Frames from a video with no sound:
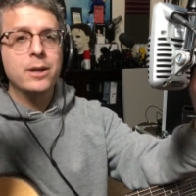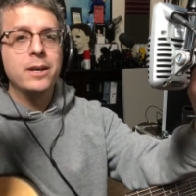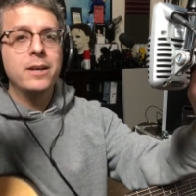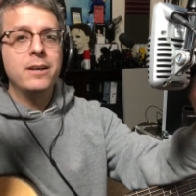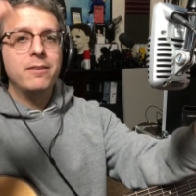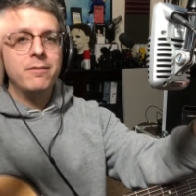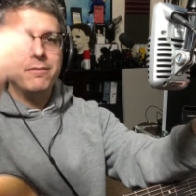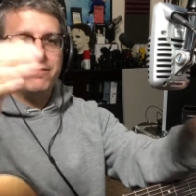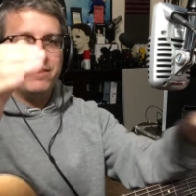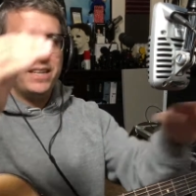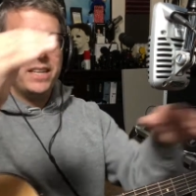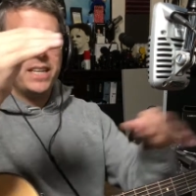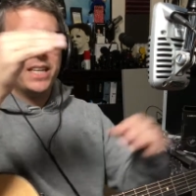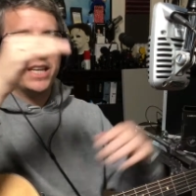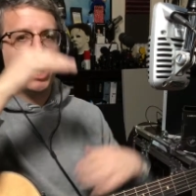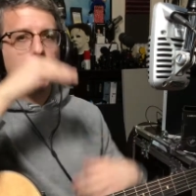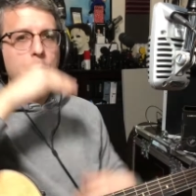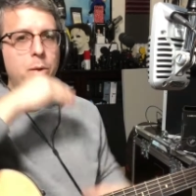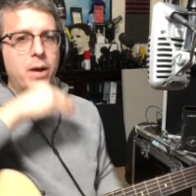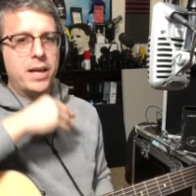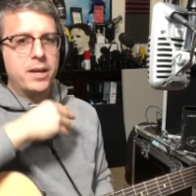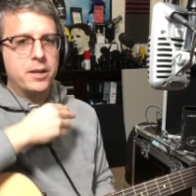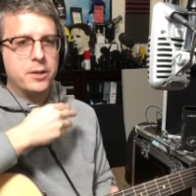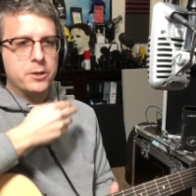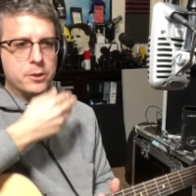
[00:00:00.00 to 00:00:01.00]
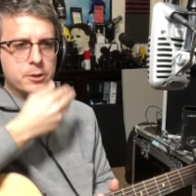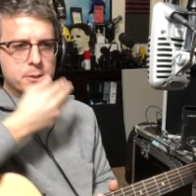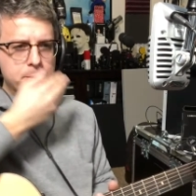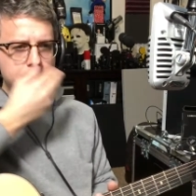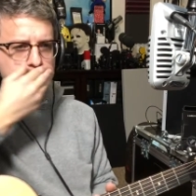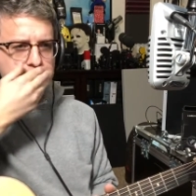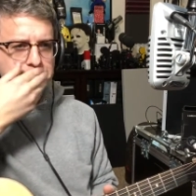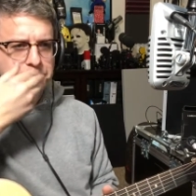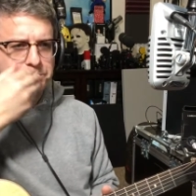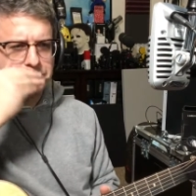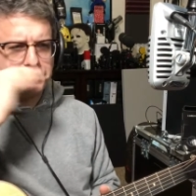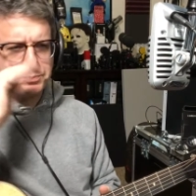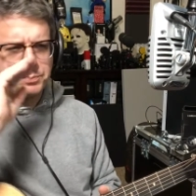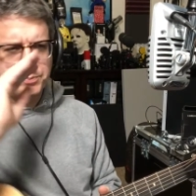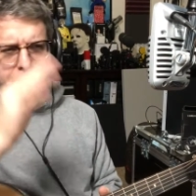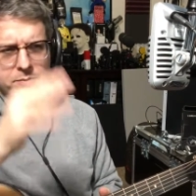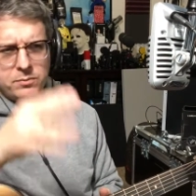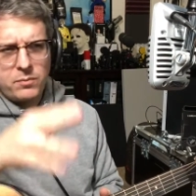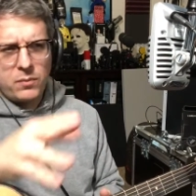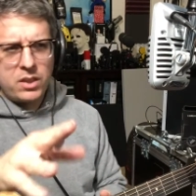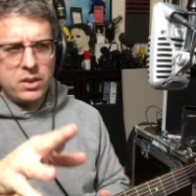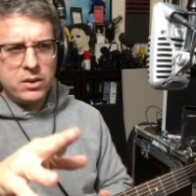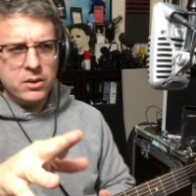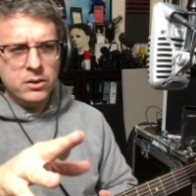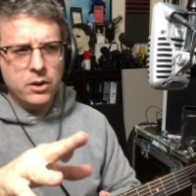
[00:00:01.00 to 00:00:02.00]
video editor
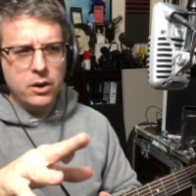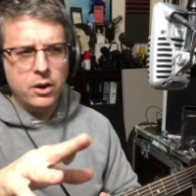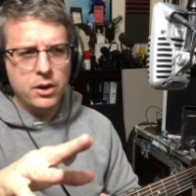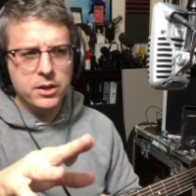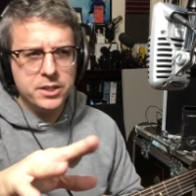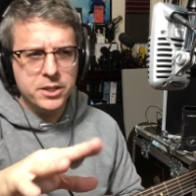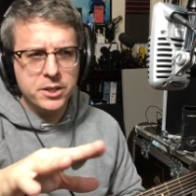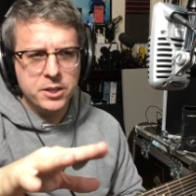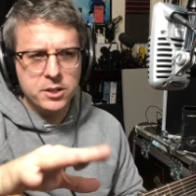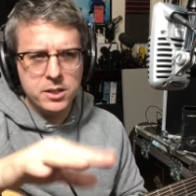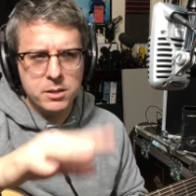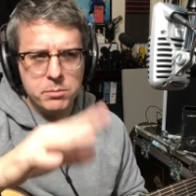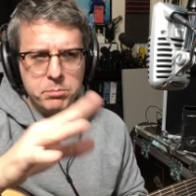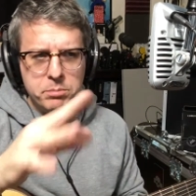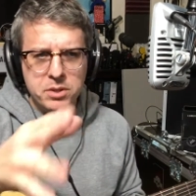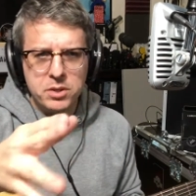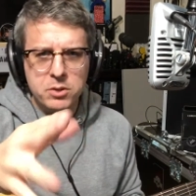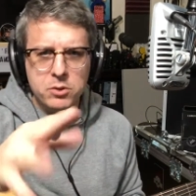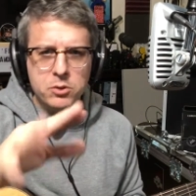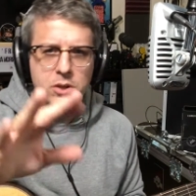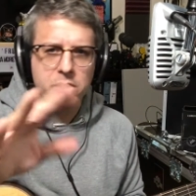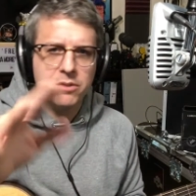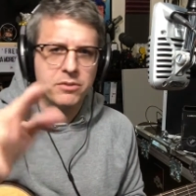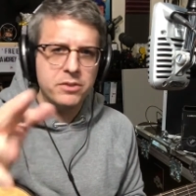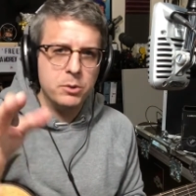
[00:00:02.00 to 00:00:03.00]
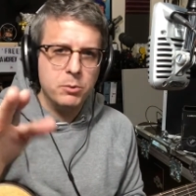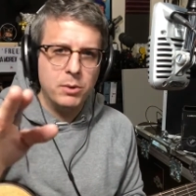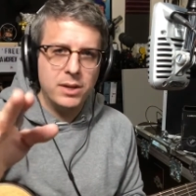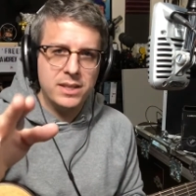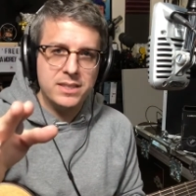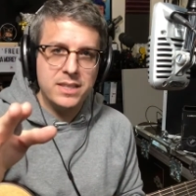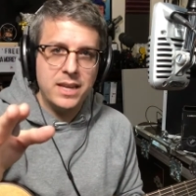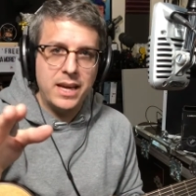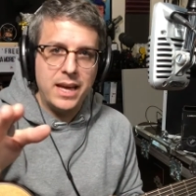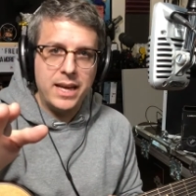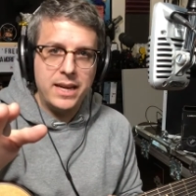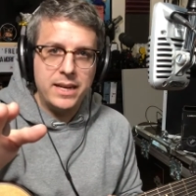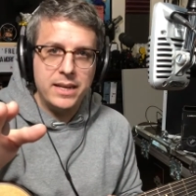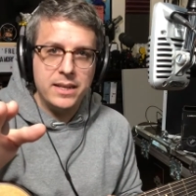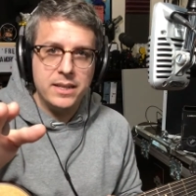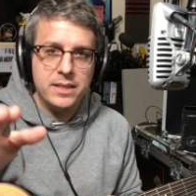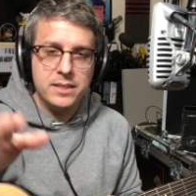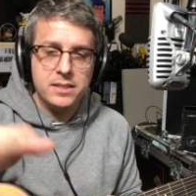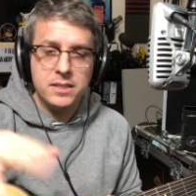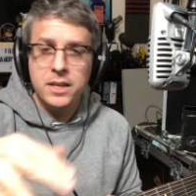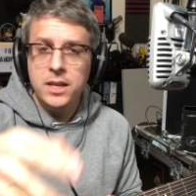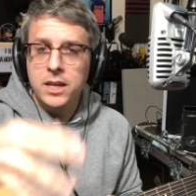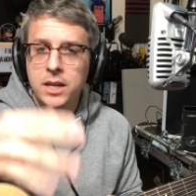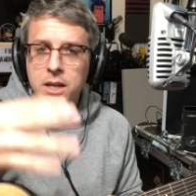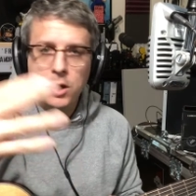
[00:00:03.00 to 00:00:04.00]
on your computer if you want to edit
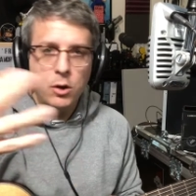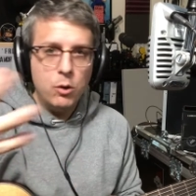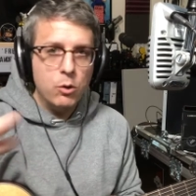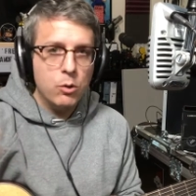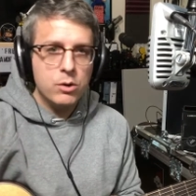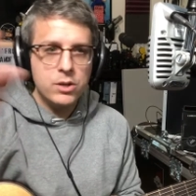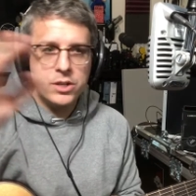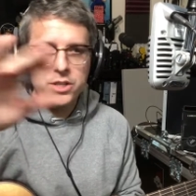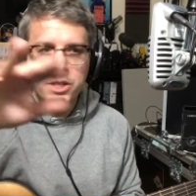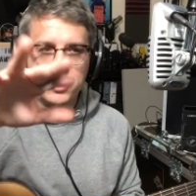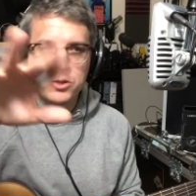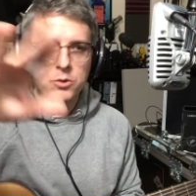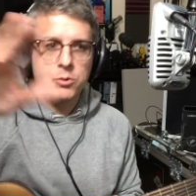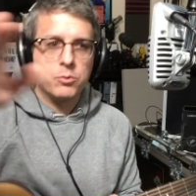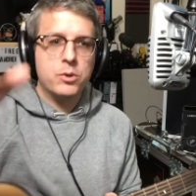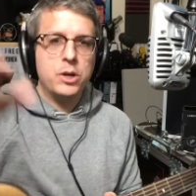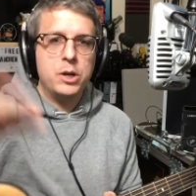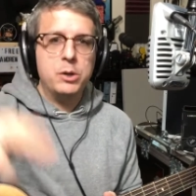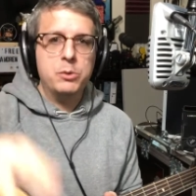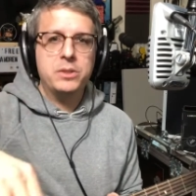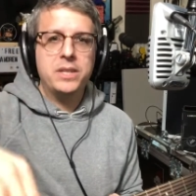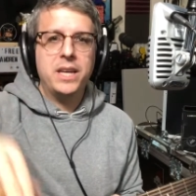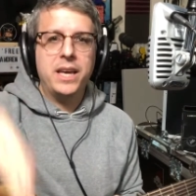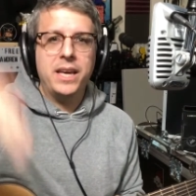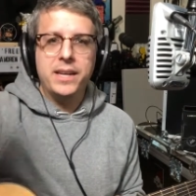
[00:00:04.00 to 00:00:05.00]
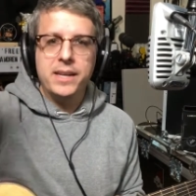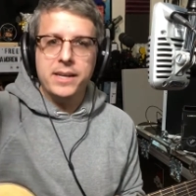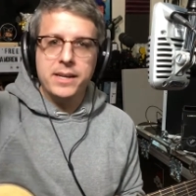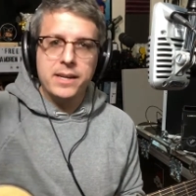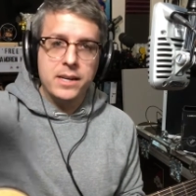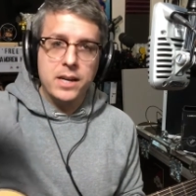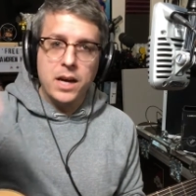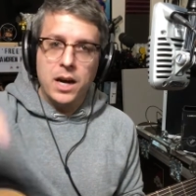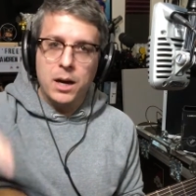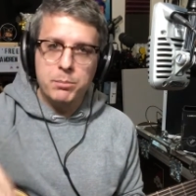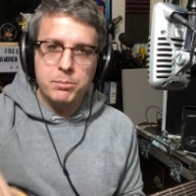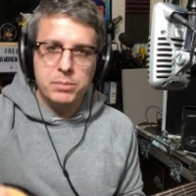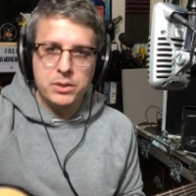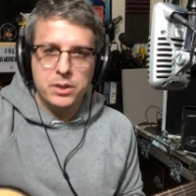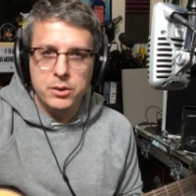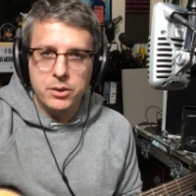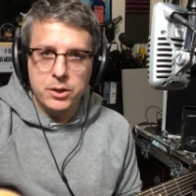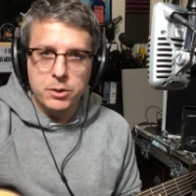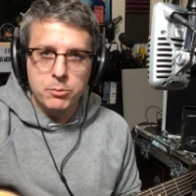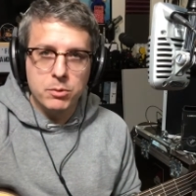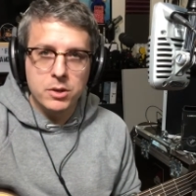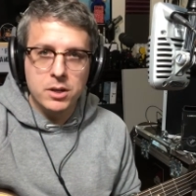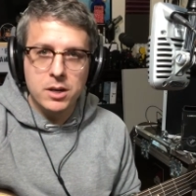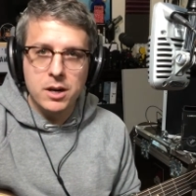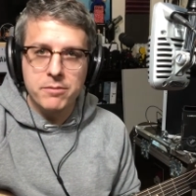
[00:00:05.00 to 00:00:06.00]
it, or just rotate it and upload
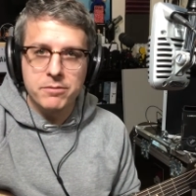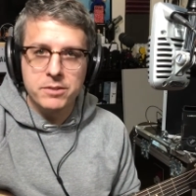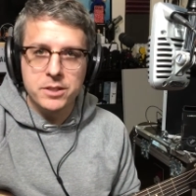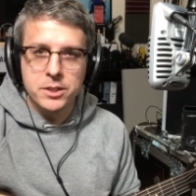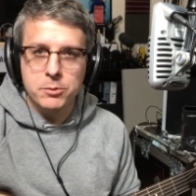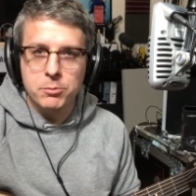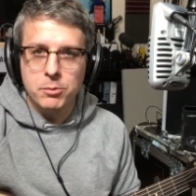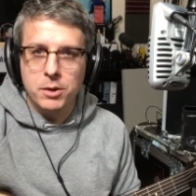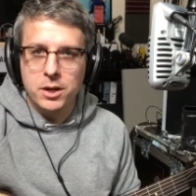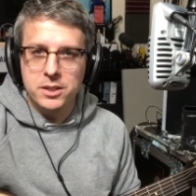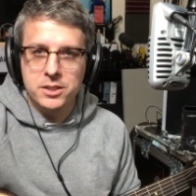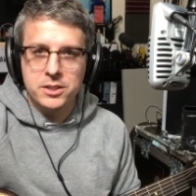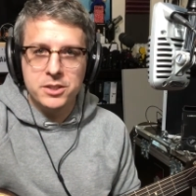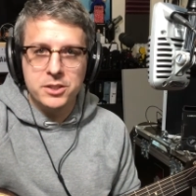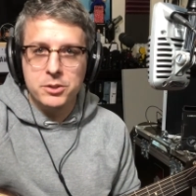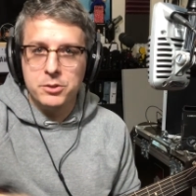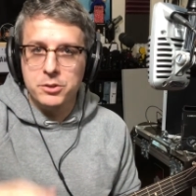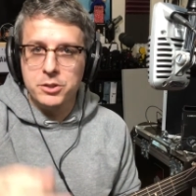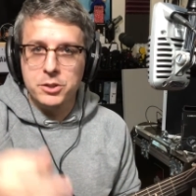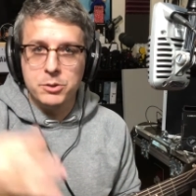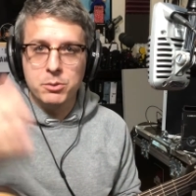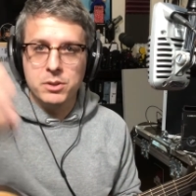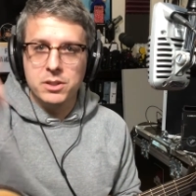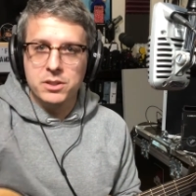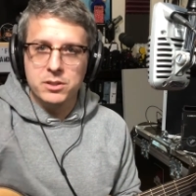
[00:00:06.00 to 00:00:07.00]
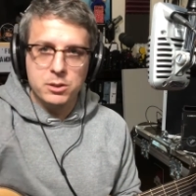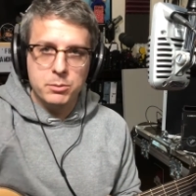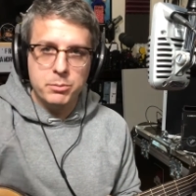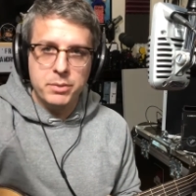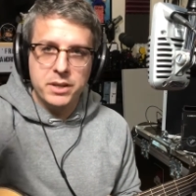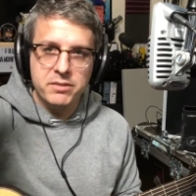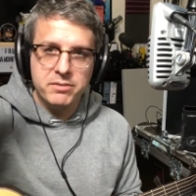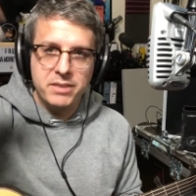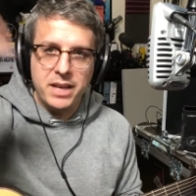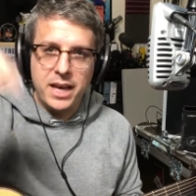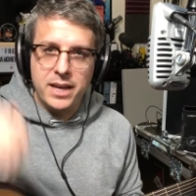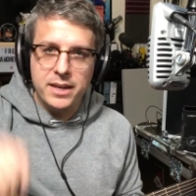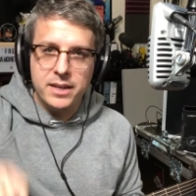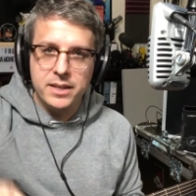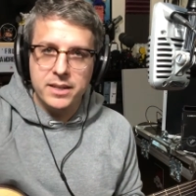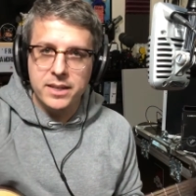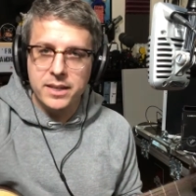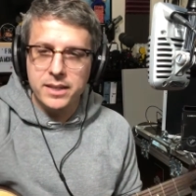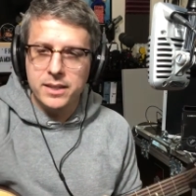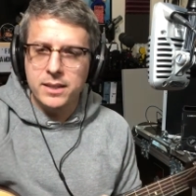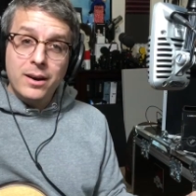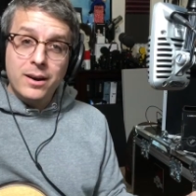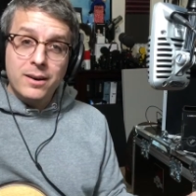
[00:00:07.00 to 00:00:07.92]
it wherever you want to. Do a little bit of editing.